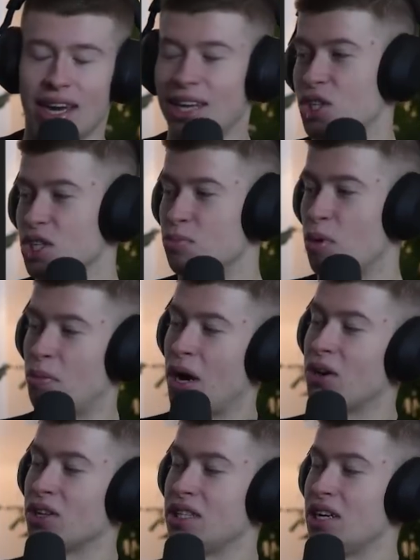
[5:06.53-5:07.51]
I just
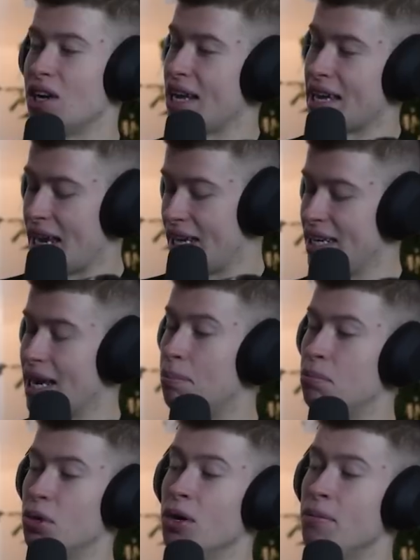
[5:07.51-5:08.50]
prepared it here like a
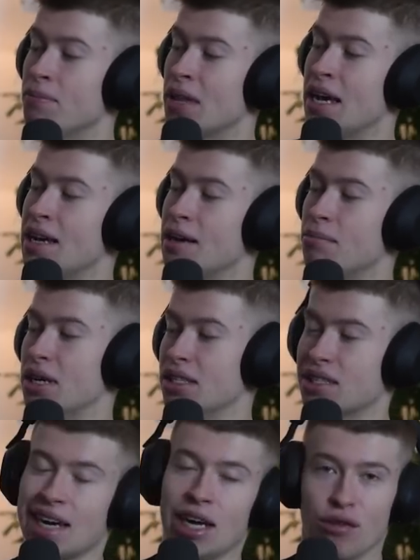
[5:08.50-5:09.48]
number,
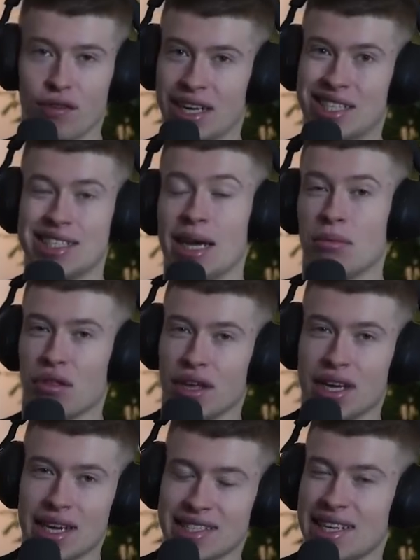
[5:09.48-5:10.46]
but kind of like same
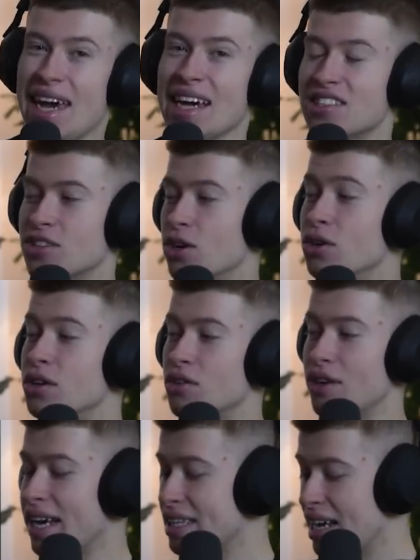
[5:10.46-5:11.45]
thing as a hex code,
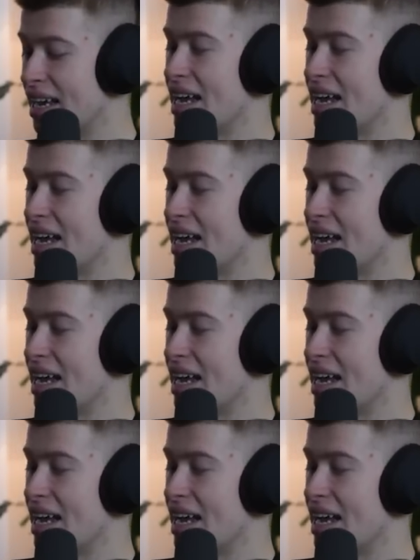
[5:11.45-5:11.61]
right?